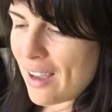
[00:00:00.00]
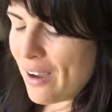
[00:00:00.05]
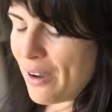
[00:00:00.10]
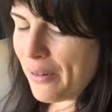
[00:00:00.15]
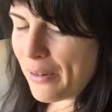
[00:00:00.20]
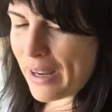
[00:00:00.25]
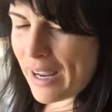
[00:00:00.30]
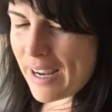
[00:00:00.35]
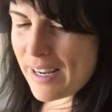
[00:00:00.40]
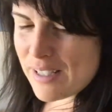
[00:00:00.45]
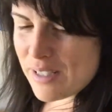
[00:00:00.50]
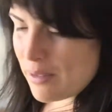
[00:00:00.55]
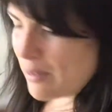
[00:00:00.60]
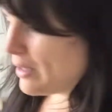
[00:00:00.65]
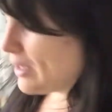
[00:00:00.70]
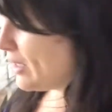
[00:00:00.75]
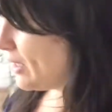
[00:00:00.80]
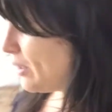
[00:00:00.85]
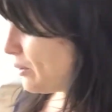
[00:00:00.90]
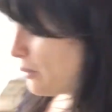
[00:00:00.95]
okay, so
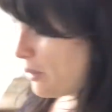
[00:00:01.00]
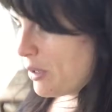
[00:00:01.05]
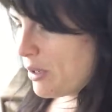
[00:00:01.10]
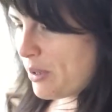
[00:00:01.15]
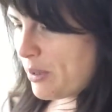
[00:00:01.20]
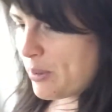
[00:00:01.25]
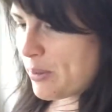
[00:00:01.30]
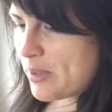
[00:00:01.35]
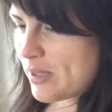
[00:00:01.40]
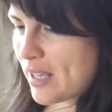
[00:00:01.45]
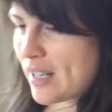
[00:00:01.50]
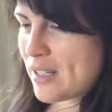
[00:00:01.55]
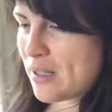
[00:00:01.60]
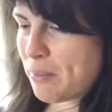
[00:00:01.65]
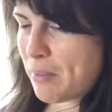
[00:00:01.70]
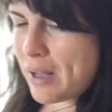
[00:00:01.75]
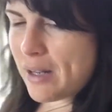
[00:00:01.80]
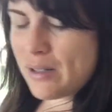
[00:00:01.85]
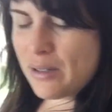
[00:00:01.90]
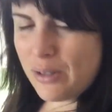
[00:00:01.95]
this is one of those
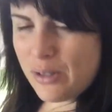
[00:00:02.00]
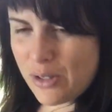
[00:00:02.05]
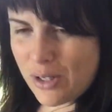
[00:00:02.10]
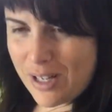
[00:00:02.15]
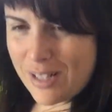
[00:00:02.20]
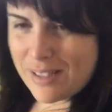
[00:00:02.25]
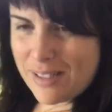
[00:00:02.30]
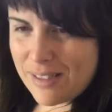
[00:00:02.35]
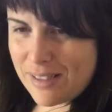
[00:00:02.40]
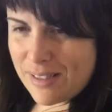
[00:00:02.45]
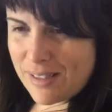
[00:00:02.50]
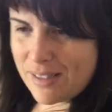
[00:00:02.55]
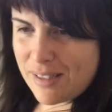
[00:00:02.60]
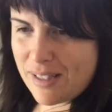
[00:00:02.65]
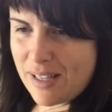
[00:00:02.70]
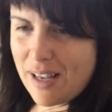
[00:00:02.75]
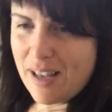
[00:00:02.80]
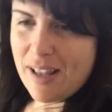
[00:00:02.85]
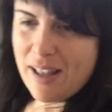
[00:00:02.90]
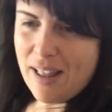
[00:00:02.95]
sentimental dresses
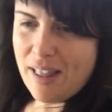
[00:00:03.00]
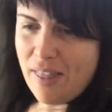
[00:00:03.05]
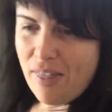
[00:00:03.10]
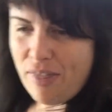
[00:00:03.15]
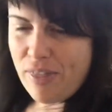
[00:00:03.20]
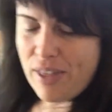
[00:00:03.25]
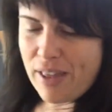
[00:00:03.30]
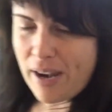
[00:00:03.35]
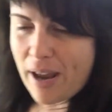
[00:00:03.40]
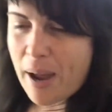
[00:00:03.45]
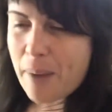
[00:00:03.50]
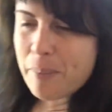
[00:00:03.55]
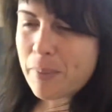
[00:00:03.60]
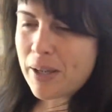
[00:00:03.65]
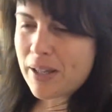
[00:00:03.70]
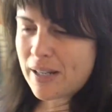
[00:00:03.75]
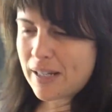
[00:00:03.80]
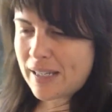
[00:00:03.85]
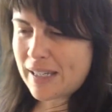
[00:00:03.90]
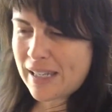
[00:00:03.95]
that I'm
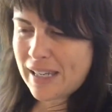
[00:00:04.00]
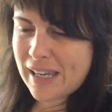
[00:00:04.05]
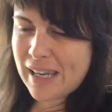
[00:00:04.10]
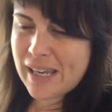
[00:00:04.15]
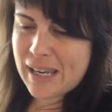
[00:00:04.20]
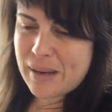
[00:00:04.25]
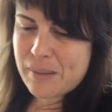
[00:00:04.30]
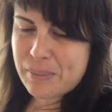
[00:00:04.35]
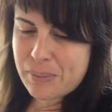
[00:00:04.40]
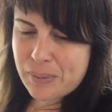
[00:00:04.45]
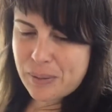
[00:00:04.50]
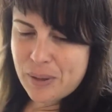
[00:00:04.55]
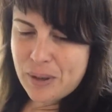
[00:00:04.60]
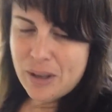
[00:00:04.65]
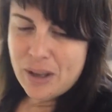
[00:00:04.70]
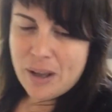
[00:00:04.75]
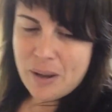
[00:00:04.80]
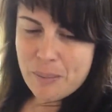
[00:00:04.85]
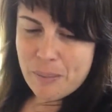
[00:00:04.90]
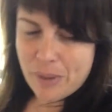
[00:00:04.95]
gonna keep,
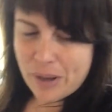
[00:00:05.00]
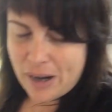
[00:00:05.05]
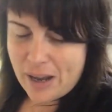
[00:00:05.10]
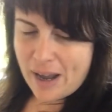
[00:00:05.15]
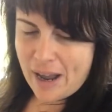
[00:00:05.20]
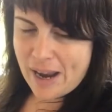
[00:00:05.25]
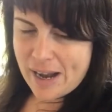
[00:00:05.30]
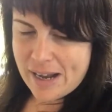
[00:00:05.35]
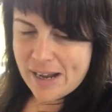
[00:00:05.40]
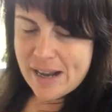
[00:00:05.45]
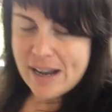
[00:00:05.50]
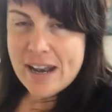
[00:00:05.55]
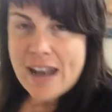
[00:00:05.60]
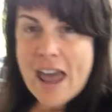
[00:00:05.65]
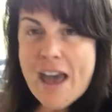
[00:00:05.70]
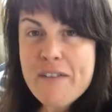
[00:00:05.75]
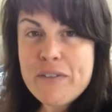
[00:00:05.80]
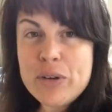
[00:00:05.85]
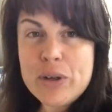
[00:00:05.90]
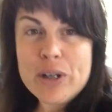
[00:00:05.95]
but I
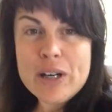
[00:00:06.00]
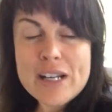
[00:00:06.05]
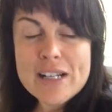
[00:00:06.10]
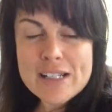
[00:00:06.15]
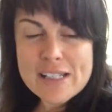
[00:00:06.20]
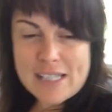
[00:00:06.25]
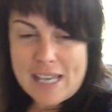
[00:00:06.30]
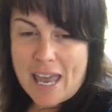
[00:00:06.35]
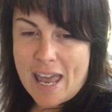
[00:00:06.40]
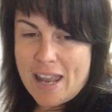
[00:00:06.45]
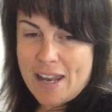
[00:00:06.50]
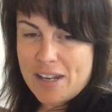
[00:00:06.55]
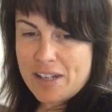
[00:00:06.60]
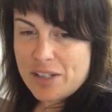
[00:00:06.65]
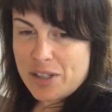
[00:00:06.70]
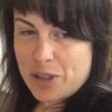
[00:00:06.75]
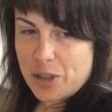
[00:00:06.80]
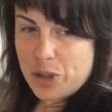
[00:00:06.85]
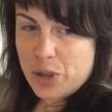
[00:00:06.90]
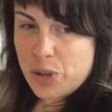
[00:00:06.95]
never
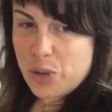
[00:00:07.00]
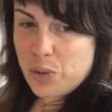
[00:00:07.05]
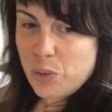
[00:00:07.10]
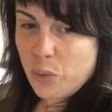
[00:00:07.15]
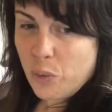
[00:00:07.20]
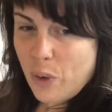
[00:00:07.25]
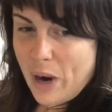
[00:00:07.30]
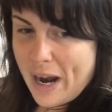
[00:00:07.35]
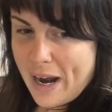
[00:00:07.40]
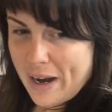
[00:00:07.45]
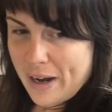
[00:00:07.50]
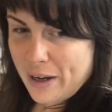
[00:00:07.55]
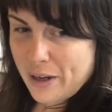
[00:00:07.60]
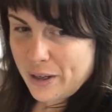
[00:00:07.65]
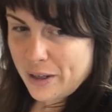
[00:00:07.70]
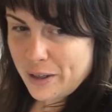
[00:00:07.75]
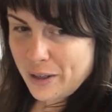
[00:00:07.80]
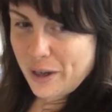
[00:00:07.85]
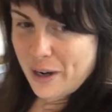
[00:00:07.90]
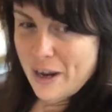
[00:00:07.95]
intend to
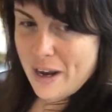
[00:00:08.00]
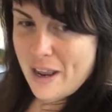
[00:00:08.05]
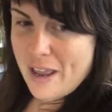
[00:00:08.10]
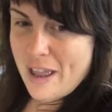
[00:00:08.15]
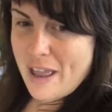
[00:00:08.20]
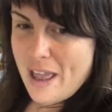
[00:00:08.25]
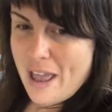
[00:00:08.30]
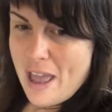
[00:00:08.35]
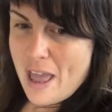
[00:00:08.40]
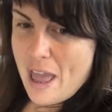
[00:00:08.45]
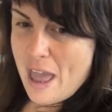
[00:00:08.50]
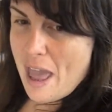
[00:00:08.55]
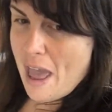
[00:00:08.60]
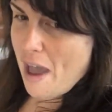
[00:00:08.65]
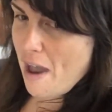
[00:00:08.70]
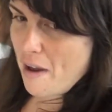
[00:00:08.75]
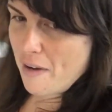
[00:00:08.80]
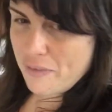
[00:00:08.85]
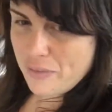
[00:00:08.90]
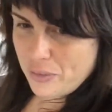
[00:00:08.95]
wear
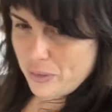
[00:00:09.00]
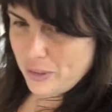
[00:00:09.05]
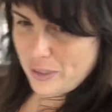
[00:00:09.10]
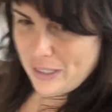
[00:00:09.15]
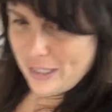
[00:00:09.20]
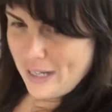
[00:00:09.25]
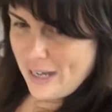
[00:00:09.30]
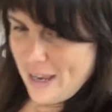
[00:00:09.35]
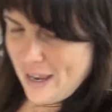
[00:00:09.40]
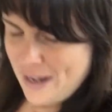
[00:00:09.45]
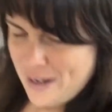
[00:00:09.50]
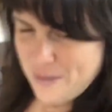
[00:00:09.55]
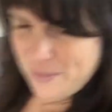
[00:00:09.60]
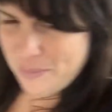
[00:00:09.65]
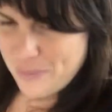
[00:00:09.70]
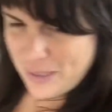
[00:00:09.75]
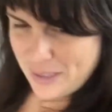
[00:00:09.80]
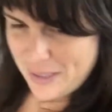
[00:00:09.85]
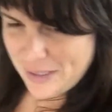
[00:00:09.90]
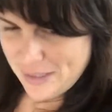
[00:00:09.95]
ever again
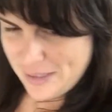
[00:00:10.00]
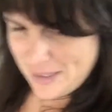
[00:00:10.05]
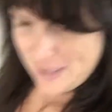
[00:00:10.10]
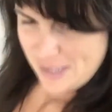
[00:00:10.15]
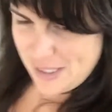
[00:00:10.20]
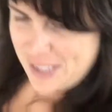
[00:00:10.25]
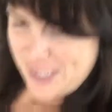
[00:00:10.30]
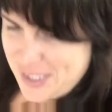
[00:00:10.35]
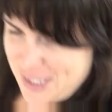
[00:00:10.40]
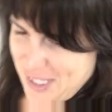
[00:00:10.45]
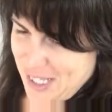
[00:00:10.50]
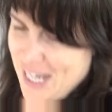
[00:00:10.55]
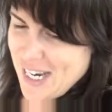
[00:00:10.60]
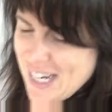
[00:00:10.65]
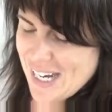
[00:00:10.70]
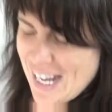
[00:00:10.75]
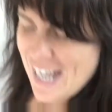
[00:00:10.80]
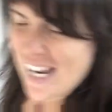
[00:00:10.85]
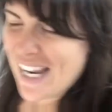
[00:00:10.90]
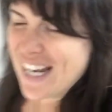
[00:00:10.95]
because this
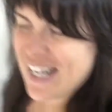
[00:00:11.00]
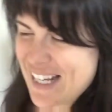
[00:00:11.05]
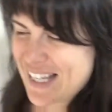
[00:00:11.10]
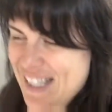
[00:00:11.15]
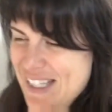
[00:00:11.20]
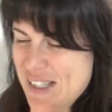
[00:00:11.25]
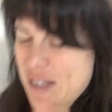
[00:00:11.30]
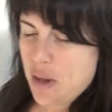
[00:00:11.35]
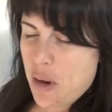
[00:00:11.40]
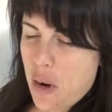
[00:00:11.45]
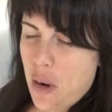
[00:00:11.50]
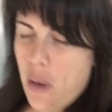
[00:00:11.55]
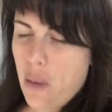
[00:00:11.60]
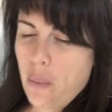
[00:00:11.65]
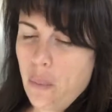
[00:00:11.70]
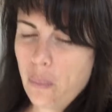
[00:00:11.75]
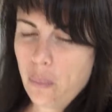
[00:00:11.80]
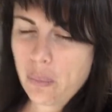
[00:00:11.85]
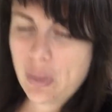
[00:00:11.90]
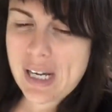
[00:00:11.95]
thing is
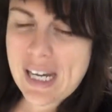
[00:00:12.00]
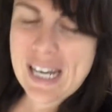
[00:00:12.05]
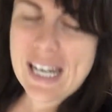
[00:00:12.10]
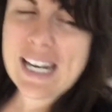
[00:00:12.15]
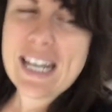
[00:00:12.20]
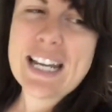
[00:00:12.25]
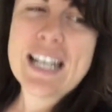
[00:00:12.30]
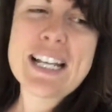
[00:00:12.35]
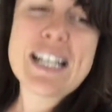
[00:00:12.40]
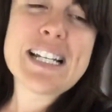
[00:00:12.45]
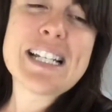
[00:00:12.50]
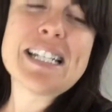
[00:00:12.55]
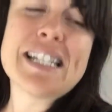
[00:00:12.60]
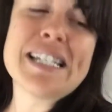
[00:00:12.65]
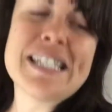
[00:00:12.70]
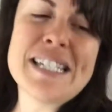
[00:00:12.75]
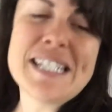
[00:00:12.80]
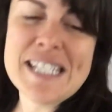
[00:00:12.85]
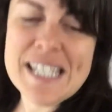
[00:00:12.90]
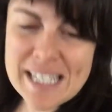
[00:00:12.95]

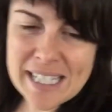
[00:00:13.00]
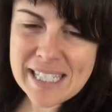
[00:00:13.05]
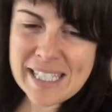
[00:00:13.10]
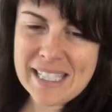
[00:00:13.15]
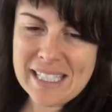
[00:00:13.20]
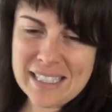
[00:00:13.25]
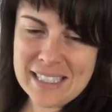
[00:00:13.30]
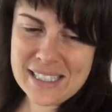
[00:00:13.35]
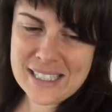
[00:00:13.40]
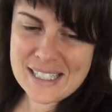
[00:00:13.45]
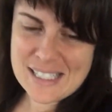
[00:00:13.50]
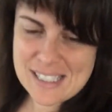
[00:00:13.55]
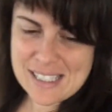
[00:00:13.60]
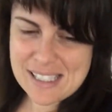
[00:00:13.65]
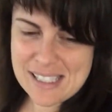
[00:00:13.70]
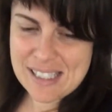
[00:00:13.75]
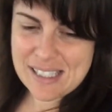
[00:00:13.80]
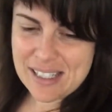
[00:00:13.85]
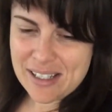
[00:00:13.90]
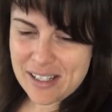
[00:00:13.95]

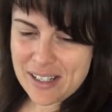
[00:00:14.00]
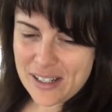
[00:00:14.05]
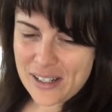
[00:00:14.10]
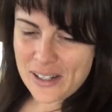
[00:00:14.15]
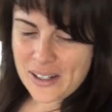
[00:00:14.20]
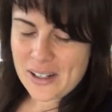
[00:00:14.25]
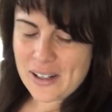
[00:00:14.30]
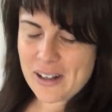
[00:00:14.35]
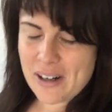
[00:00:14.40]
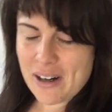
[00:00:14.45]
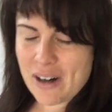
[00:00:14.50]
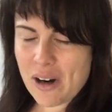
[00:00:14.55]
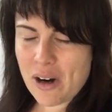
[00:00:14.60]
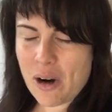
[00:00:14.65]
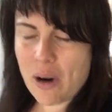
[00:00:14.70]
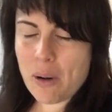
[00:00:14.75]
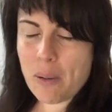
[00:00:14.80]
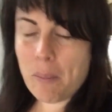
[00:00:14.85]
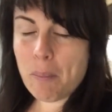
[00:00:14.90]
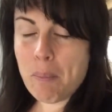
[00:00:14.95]
ridiculous.
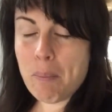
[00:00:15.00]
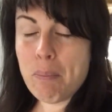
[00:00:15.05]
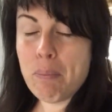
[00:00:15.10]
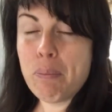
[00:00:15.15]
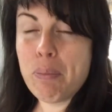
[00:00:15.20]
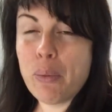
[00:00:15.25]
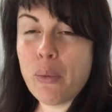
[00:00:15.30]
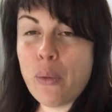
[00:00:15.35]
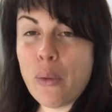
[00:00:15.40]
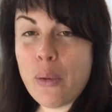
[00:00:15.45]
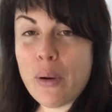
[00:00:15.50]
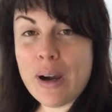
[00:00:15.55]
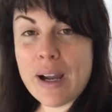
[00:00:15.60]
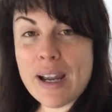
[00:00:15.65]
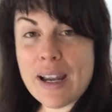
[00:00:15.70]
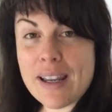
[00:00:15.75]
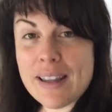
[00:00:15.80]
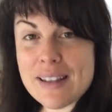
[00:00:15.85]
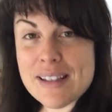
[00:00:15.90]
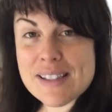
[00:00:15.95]
Oh
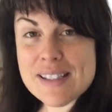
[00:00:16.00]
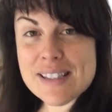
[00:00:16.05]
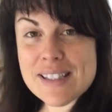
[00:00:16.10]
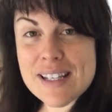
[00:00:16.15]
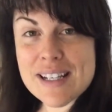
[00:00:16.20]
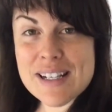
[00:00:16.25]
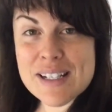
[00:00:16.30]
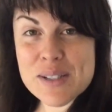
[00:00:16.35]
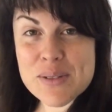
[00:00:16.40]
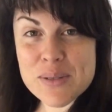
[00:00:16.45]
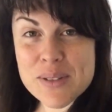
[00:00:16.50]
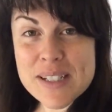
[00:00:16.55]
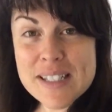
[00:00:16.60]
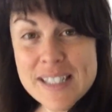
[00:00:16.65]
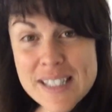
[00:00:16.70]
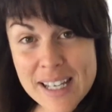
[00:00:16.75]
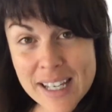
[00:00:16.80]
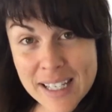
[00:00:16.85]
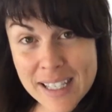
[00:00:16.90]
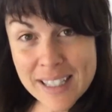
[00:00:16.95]
boy, this thing is
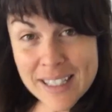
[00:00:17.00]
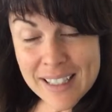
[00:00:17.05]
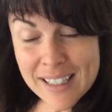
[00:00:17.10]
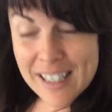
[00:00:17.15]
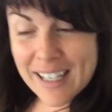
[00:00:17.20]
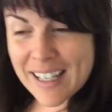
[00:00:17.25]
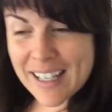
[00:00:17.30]
ridiculous.